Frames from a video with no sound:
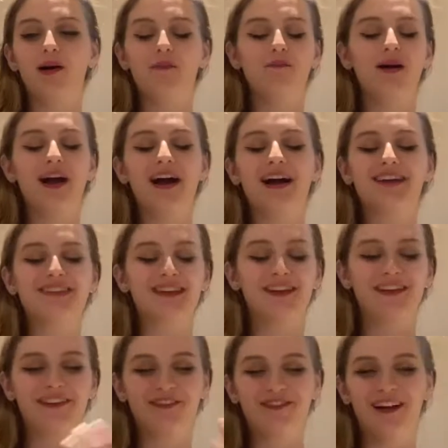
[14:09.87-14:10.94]
my
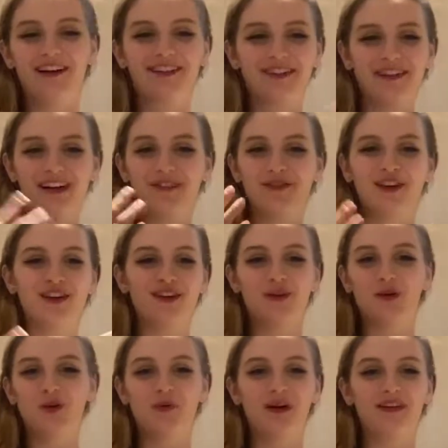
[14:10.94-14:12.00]
accent fluctuates, so you can
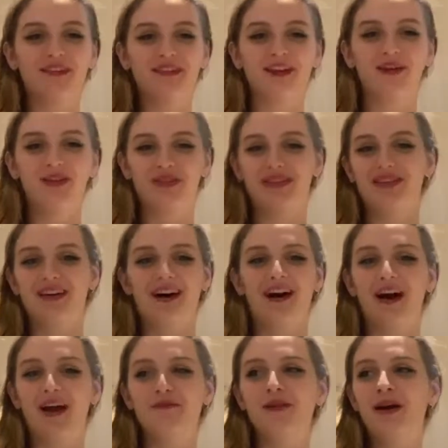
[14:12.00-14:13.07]
talk about this at another
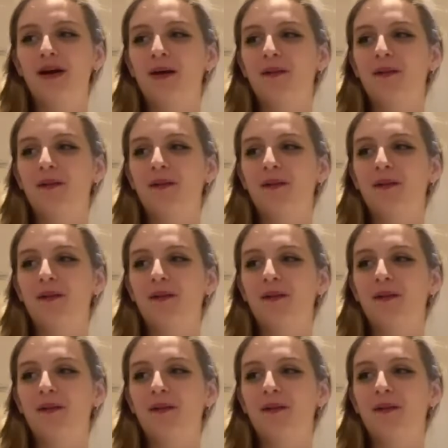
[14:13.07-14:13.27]
time,